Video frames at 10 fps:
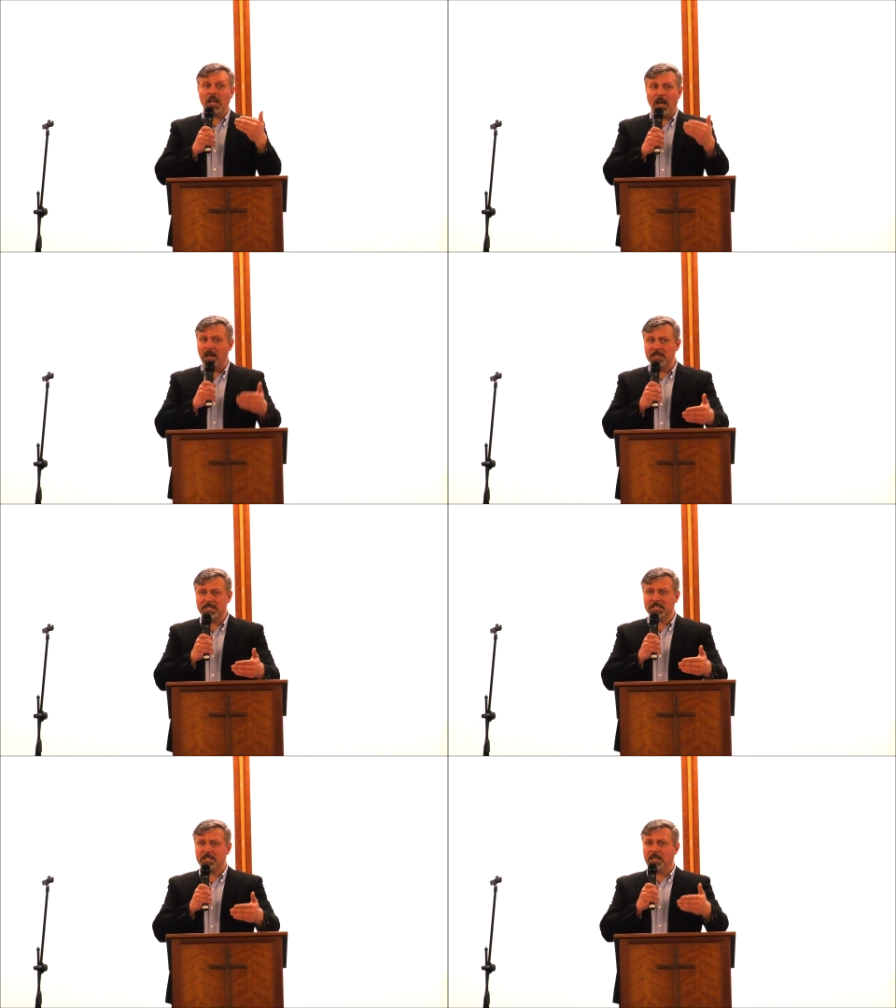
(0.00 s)

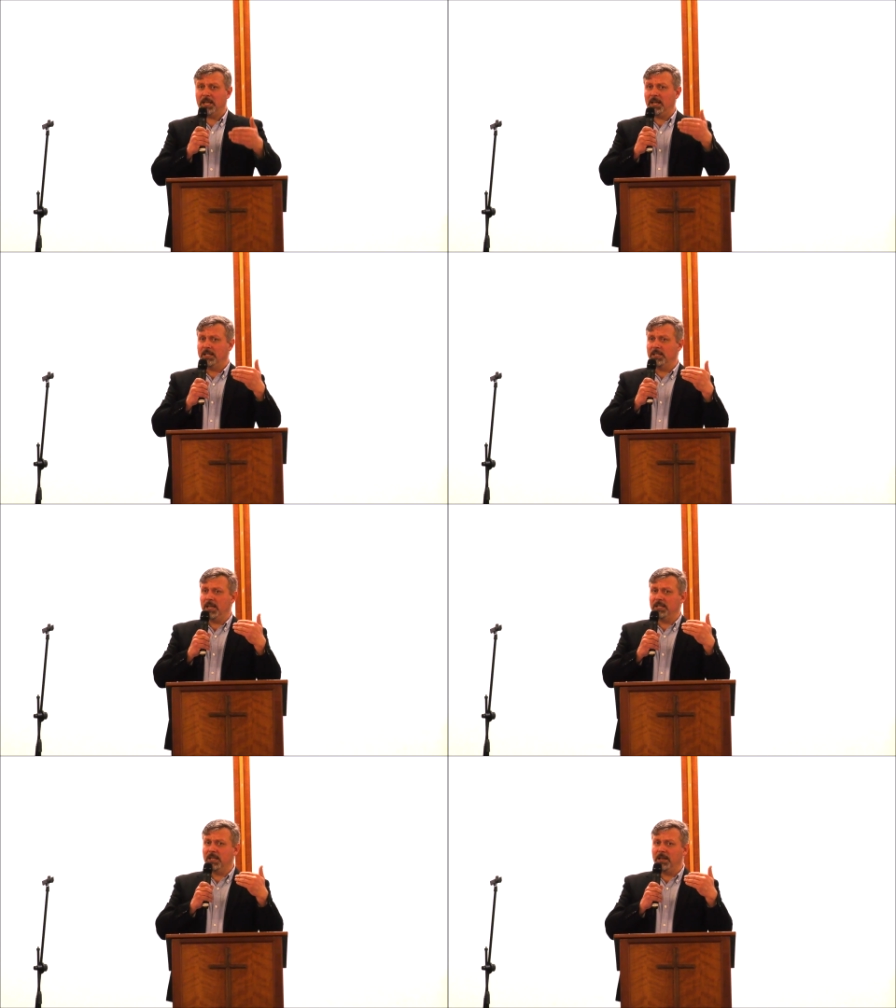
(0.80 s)
asked and,
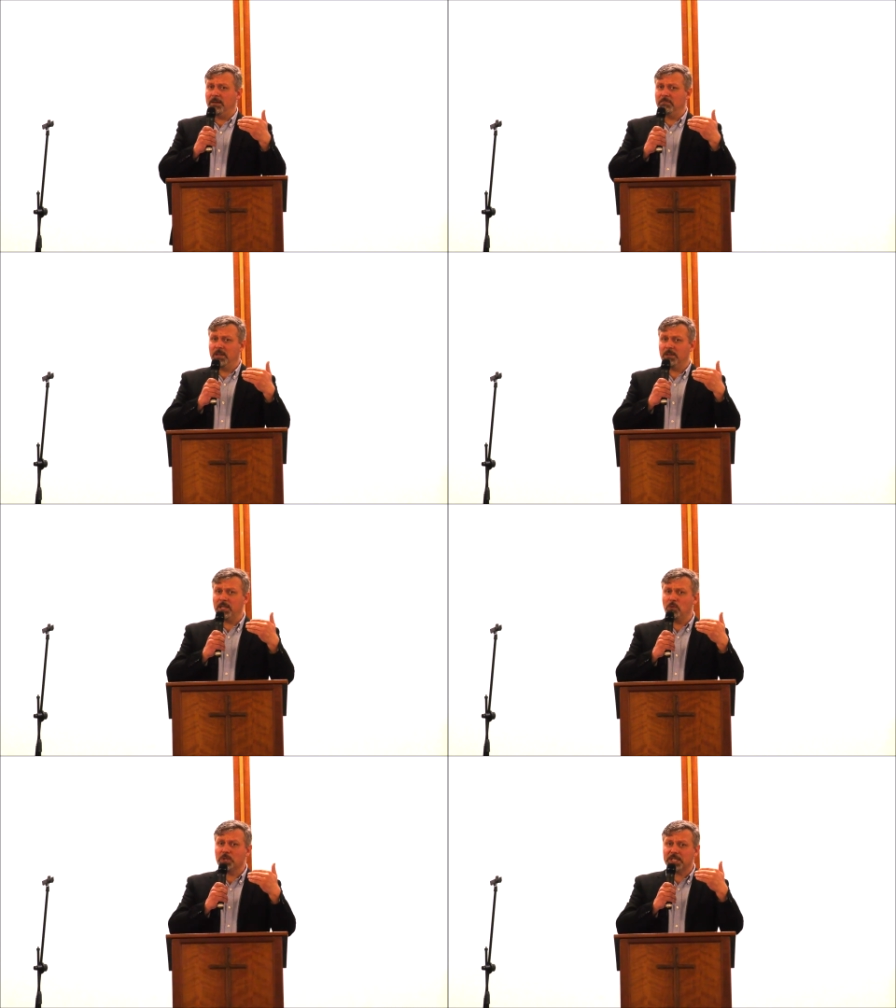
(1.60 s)
and um,
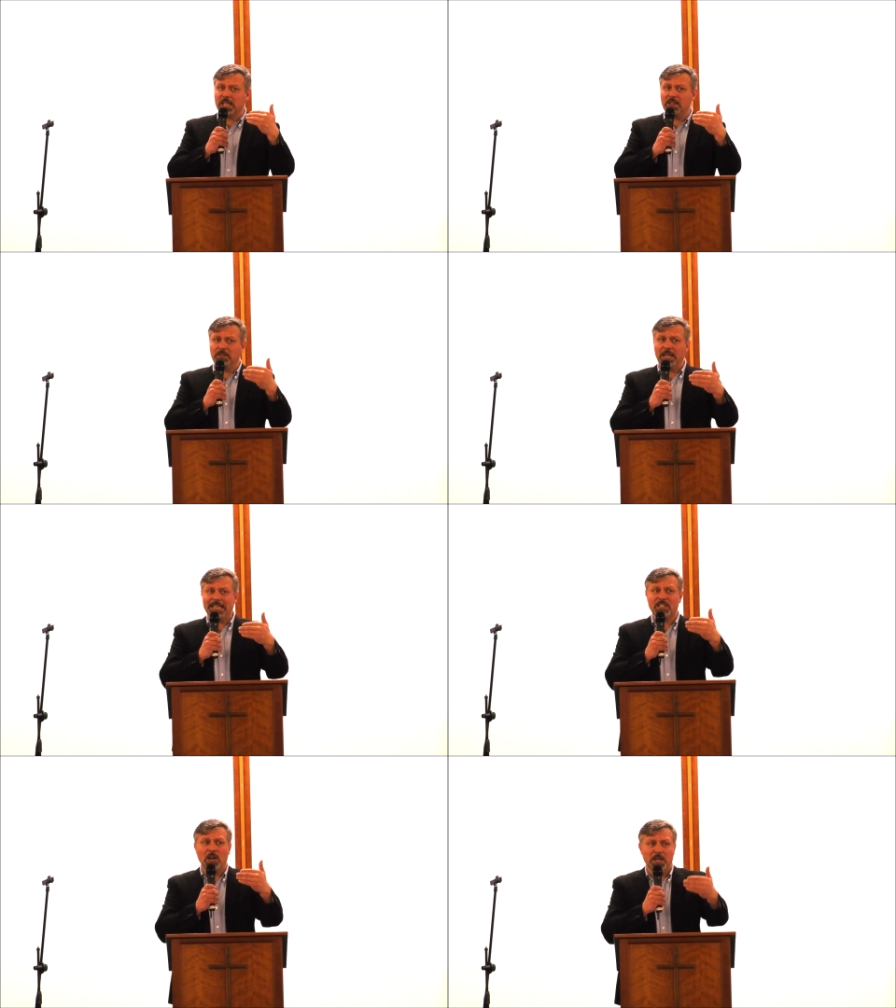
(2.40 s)
he was given
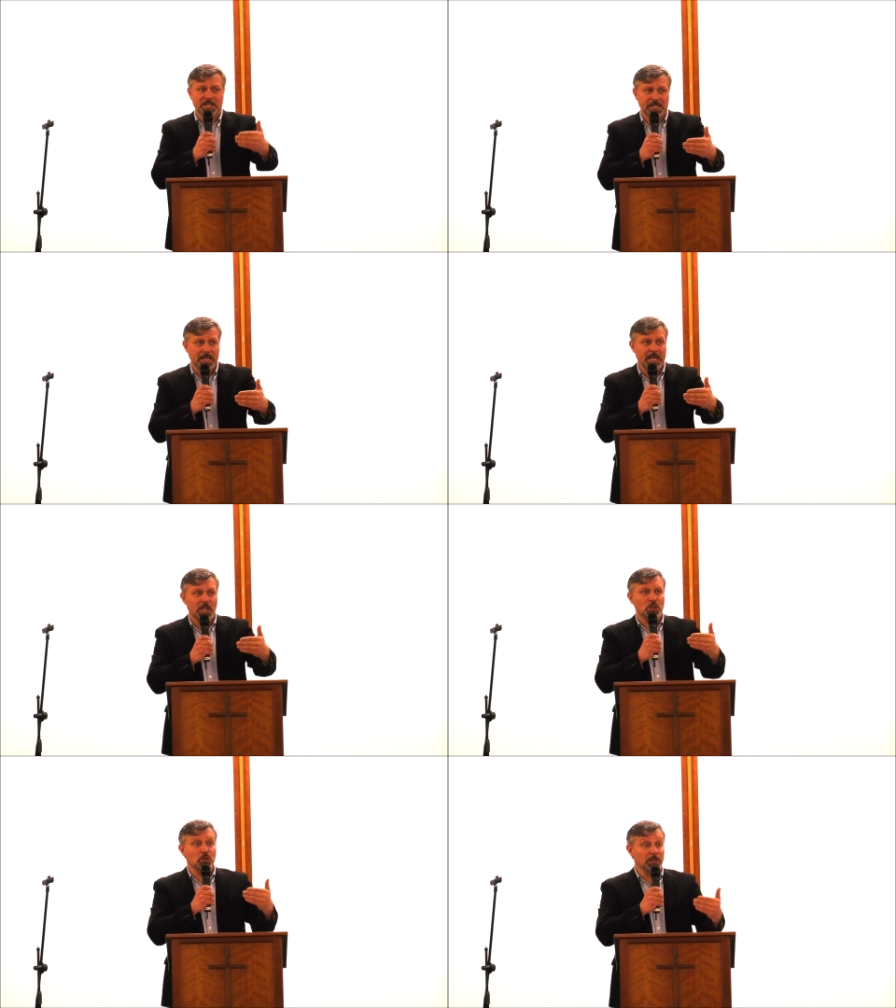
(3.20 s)
a task
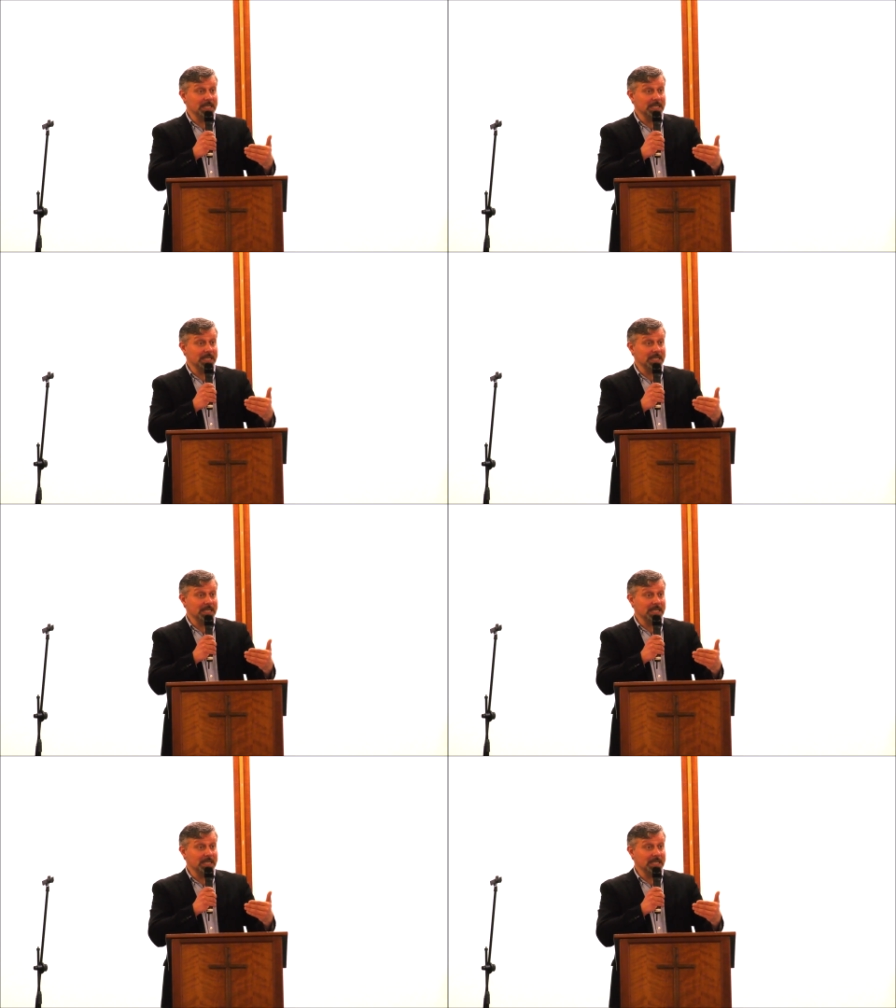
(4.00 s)
to